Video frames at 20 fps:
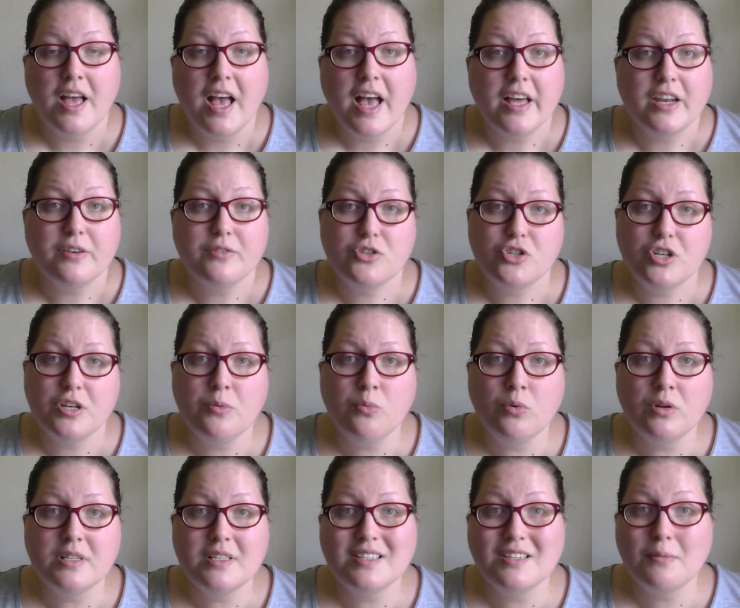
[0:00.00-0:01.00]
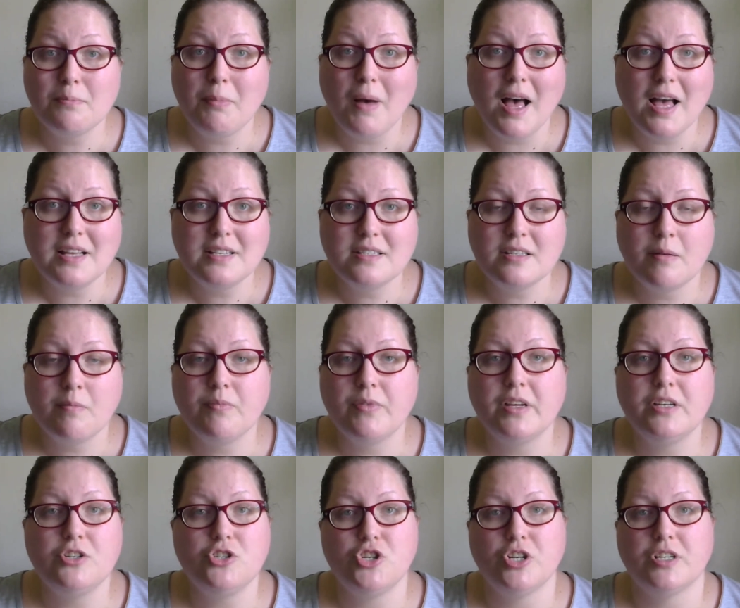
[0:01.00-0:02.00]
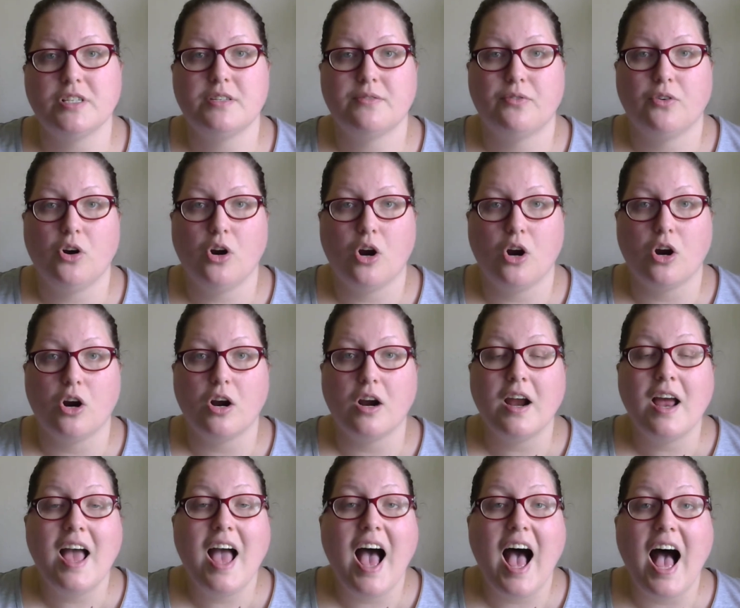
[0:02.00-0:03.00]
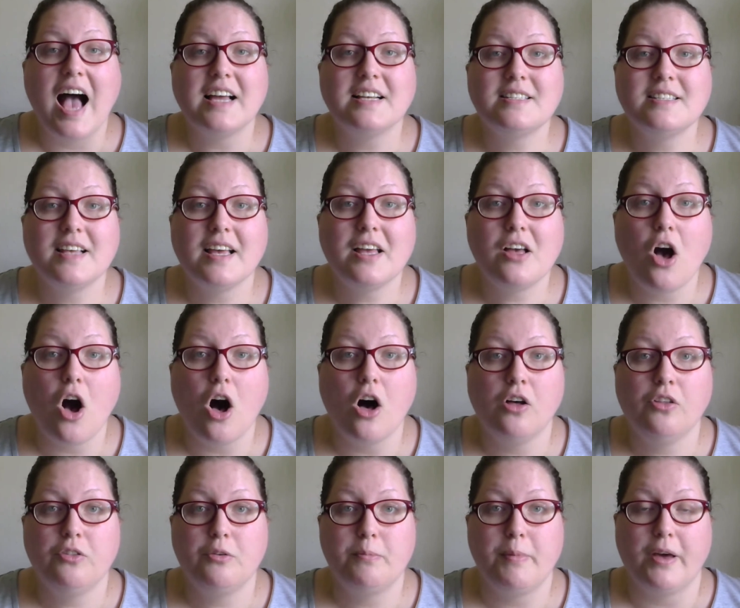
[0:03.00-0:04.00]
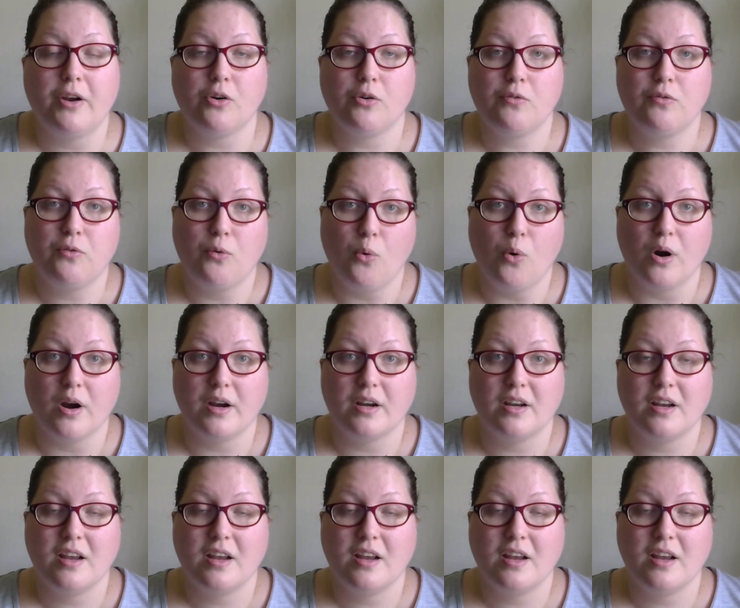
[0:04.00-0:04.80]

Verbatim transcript: And if she wants to buy something just for her, I say all the better for it.